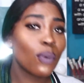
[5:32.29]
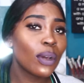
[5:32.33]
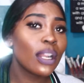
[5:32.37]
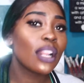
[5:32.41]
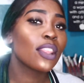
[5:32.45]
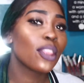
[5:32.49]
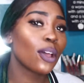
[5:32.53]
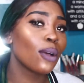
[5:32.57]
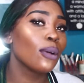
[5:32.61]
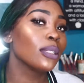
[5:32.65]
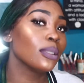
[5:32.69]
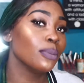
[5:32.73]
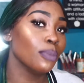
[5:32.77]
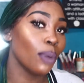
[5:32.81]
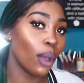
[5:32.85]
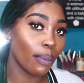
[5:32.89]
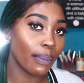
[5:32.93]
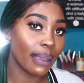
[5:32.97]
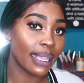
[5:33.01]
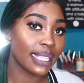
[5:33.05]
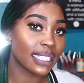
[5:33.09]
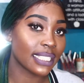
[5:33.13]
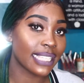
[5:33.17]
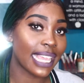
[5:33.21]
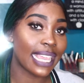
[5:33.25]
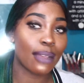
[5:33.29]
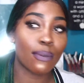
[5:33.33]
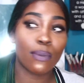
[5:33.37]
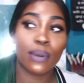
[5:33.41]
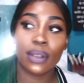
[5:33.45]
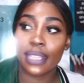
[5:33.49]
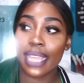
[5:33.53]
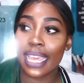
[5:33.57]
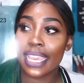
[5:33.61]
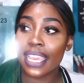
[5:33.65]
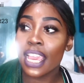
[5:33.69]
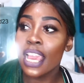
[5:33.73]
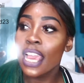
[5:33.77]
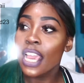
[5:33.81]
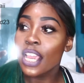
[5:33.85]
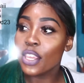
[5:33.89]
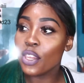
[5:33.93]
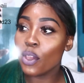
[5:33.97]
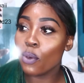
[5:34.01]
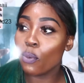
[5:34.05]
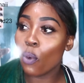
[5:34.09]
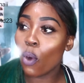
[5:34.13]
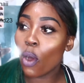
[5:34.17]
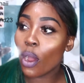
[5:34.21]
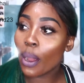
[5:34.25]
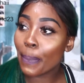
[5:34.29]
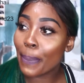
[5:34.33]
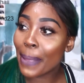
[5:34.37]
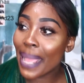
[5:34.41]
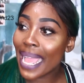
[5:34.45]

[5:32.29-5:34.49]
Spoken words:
one of those moments, like where like you walk